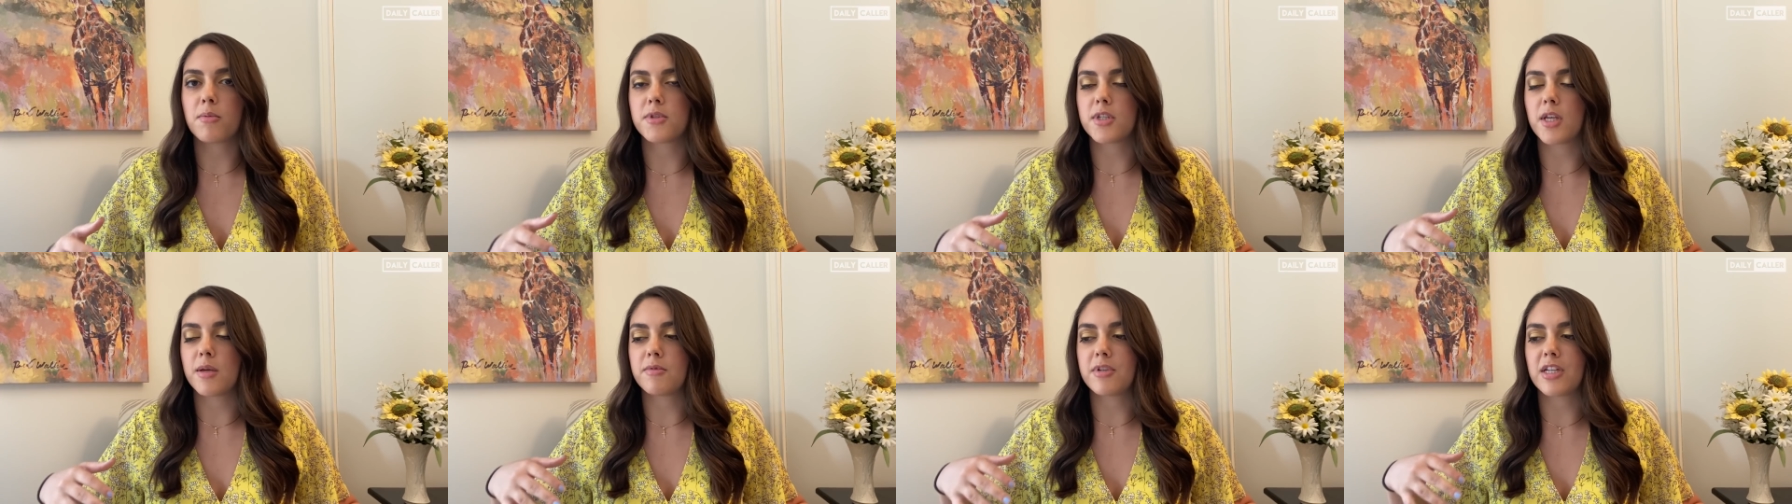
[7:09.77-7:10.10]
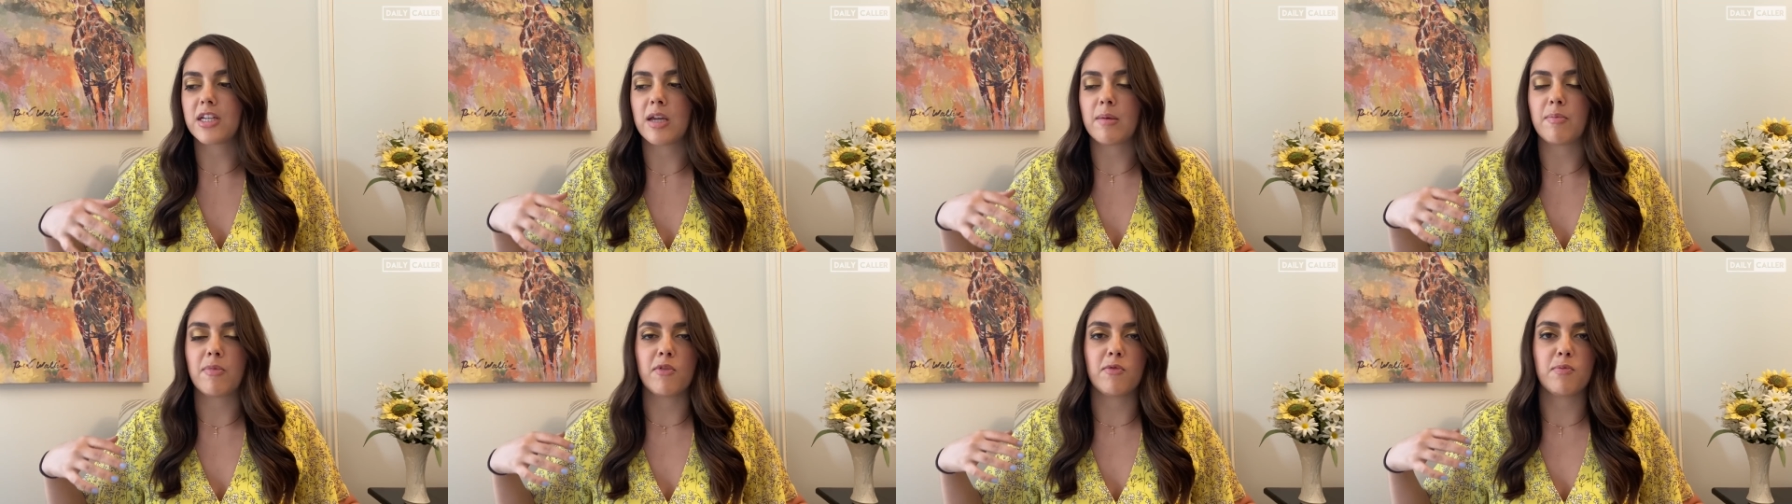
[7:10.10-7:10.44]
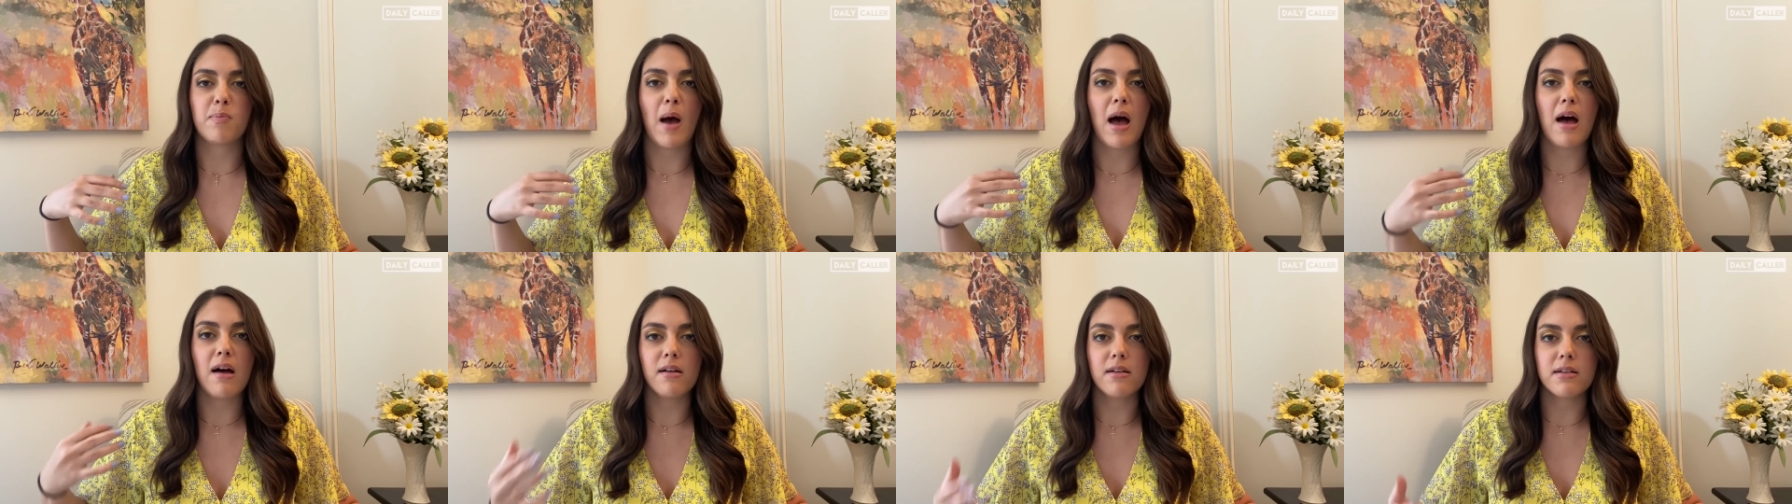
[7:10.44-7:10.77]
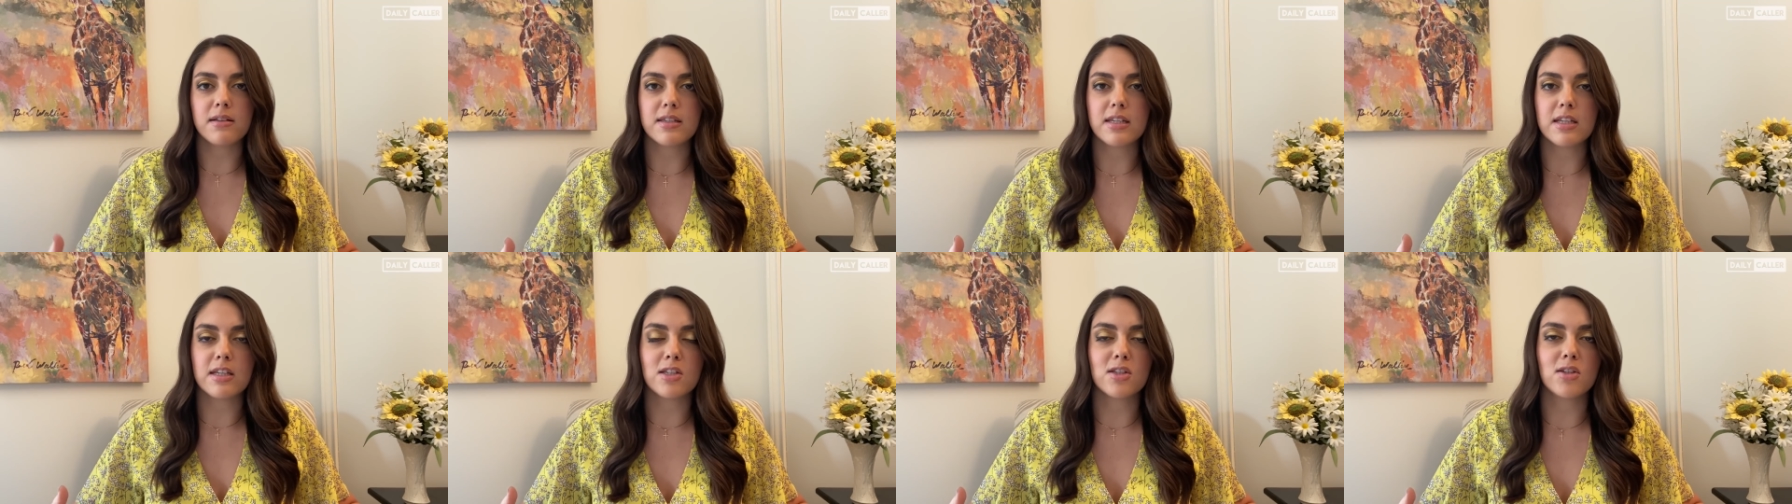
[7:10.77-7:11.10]
some type of
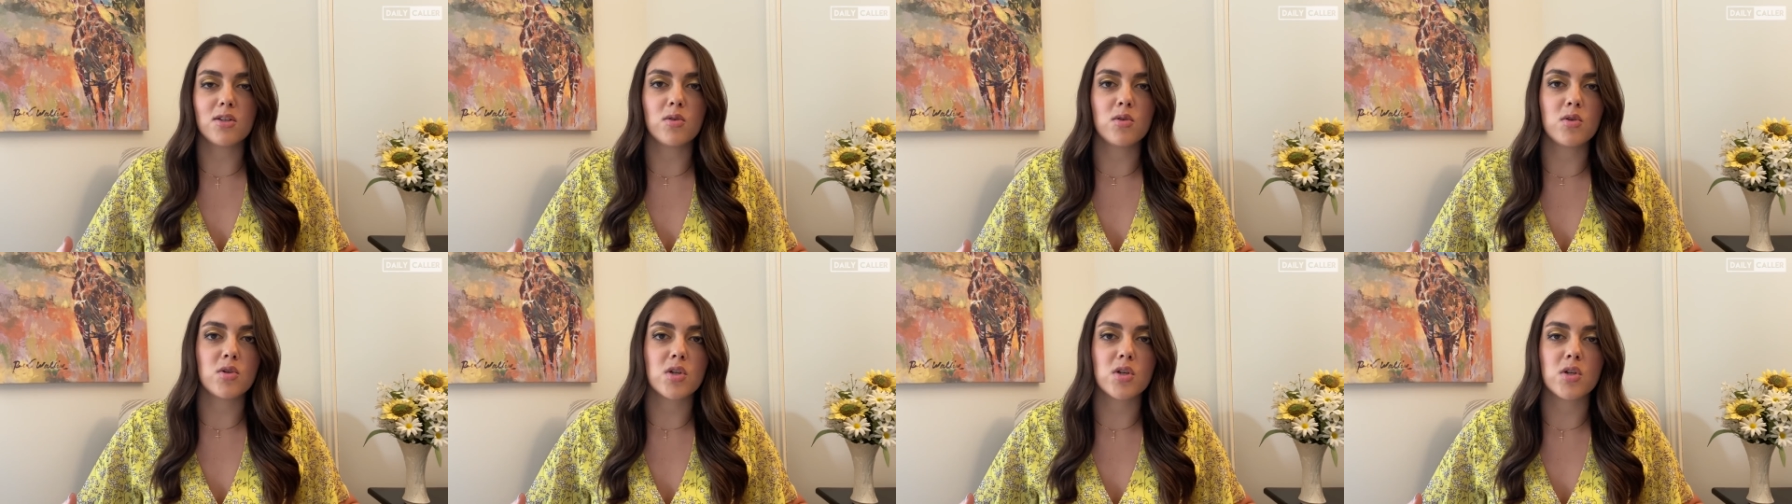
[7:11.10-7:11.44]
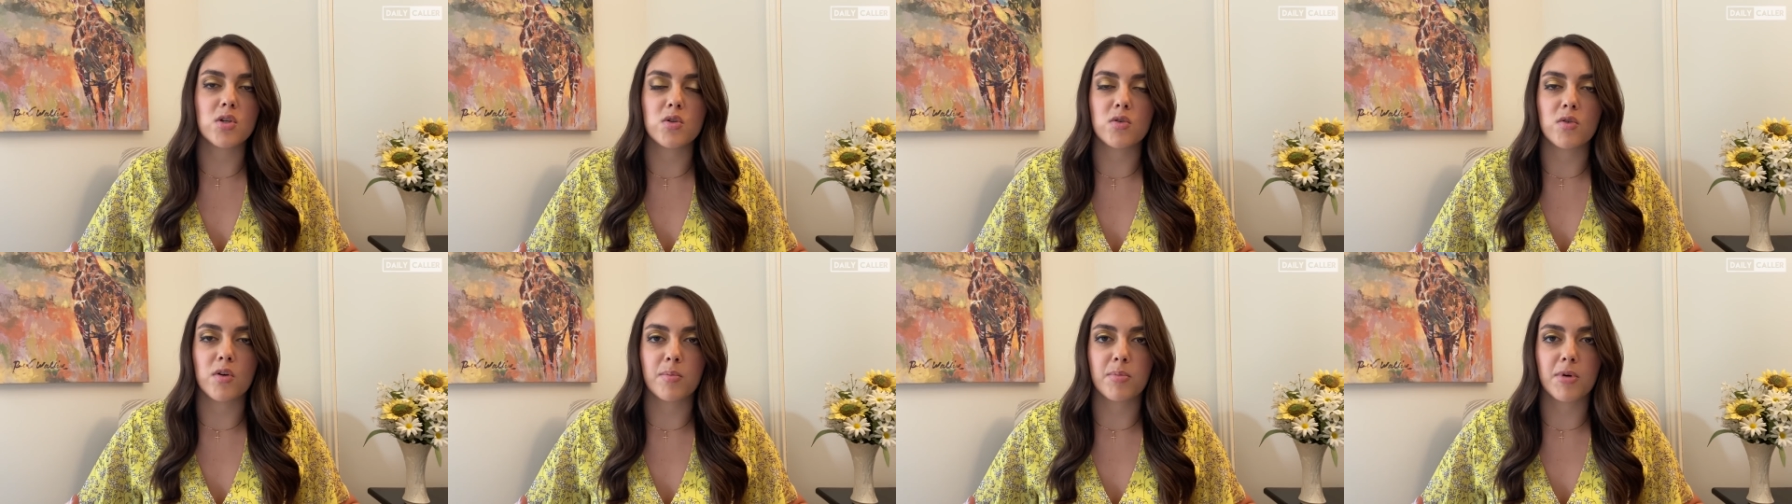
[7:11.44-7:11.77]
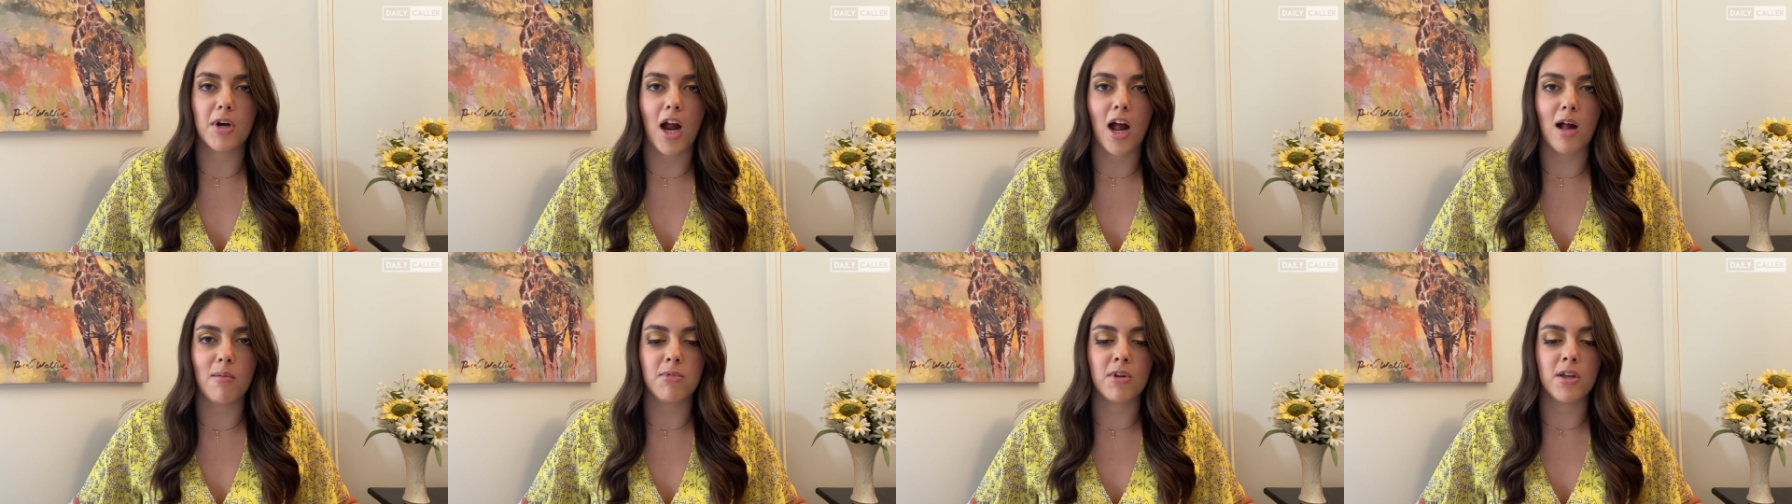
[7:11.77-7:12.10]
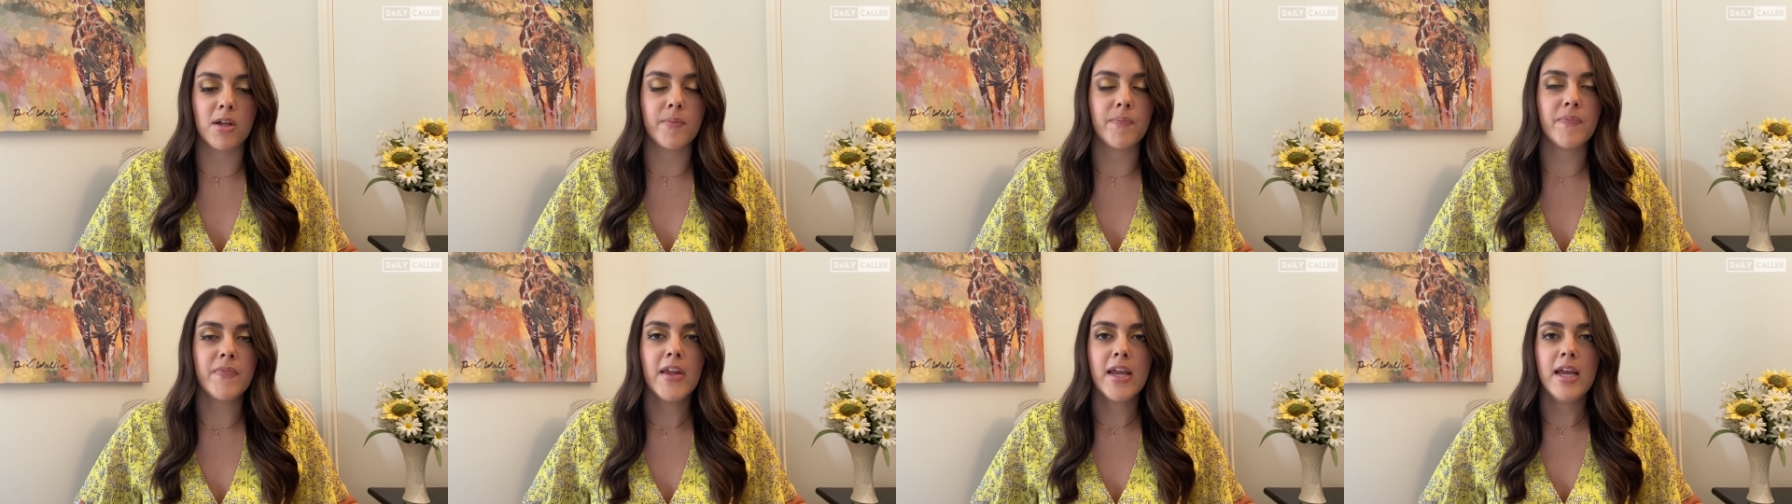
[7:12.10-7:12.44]
policy solution to a
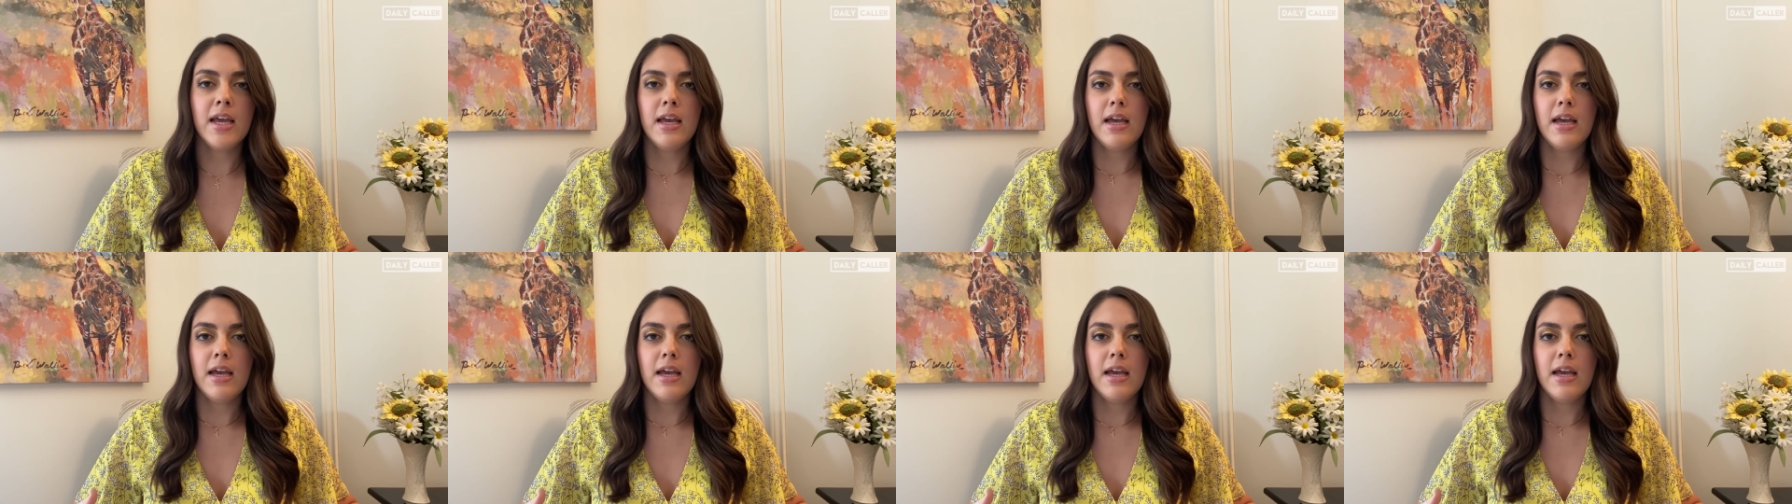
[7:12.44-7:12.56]
problem,